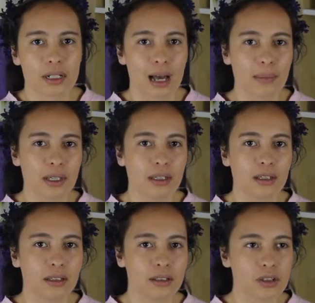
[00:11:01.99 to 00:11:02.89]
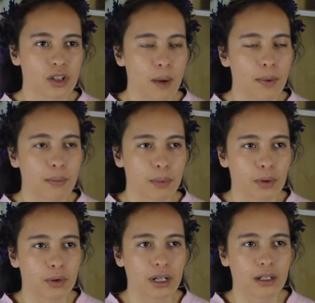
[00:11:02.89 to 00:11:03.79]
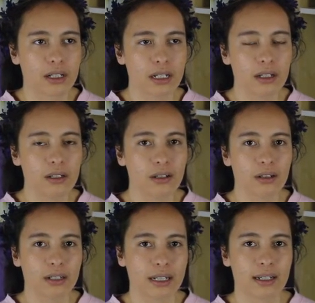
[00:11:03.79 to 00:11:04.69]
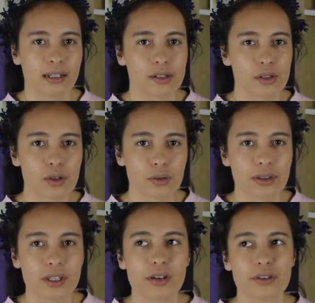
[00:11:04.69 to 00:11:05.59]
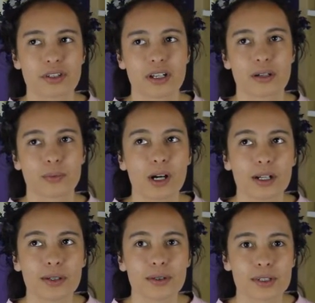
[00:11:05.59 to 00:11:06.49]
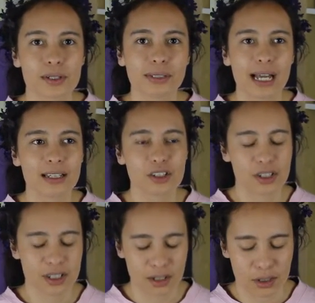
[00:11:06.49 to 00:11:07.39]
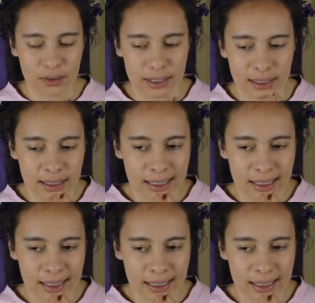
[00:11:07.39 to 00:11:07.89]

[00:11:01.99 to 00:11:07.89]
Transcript: Nami, Chopper, Brook are here, and Sora and the others there in Wano, so yeah, let's just get going.